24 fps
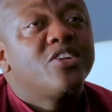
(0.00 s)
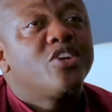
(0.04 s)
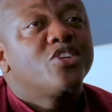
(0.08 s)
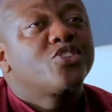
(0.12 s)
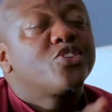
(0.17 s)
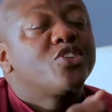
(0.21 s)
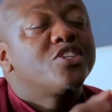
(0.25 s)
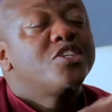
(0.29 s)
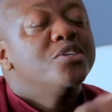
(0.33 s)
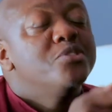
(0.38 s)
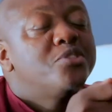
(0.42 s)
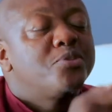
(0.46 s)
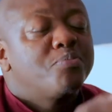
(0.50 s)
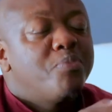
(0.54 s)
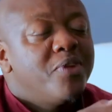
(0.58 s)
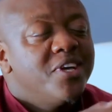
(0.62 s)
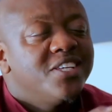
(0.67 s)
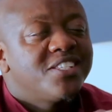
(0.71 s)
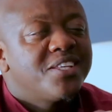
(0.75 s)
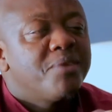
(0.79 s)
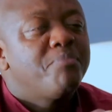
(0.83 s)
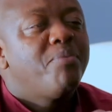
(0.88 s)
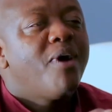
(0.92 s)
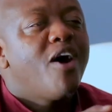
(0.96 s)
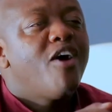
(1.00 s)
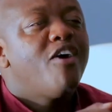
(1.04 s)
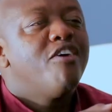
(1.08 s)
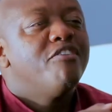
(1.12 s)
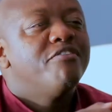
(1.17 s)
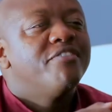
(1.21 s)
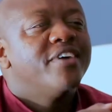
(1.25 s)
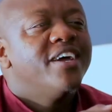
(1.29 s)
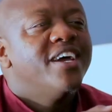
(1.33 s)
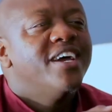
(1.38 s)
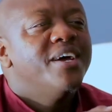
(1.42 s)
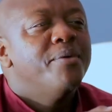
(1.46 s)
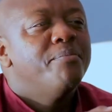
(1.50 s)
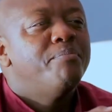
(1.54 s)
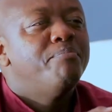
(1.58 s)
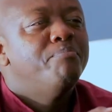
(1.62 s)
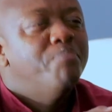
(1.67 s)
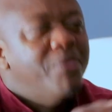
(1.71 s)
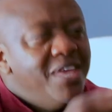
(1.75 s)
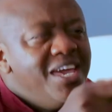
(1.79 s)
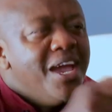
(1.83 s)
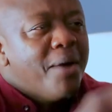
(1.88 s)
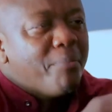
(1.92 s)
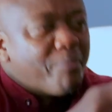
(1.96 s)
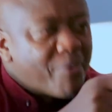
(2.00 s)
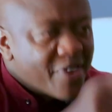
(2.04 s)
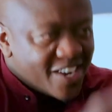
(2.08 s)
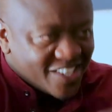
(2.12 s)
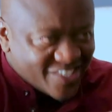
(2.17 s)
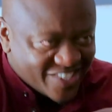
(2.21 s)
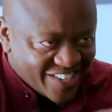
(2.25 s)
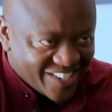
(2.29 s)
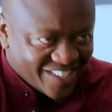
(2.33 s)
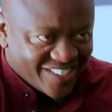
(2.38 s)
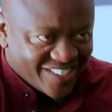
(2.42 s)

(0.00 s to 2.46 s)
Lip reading: it also displays the power of peer pressure.